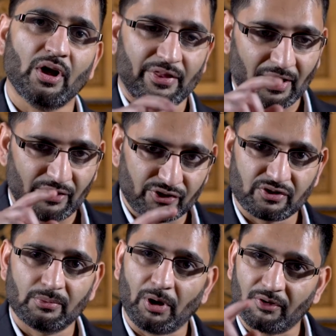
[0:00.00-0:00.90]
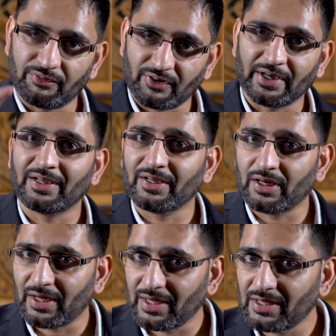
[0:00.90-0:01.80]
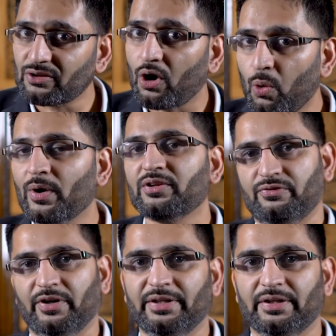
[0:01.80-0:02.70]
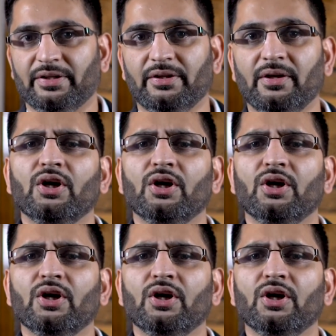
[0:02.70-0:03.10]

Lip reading: that the sum of finite is always finite